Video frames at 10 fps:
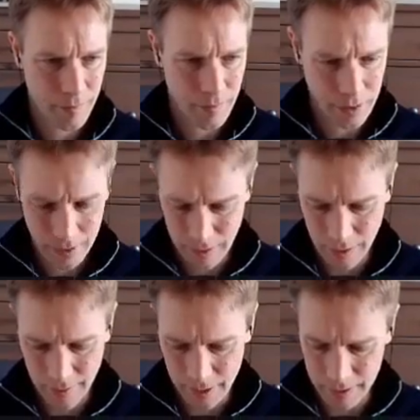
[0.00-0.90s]
Yeah, the
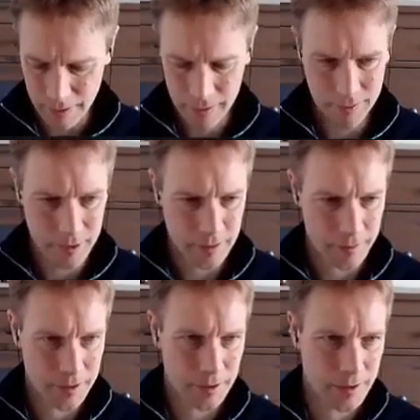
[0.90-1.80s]
name of that test is making
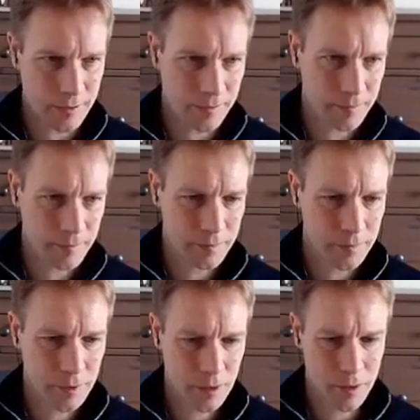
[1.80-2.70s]
me sad.
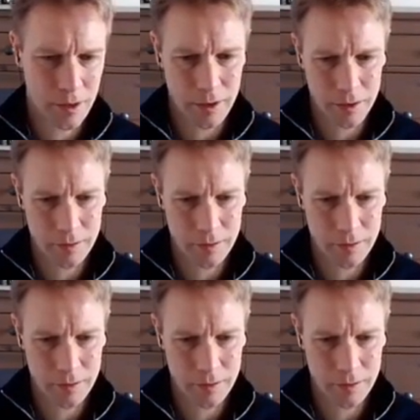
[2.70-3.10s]
Okay.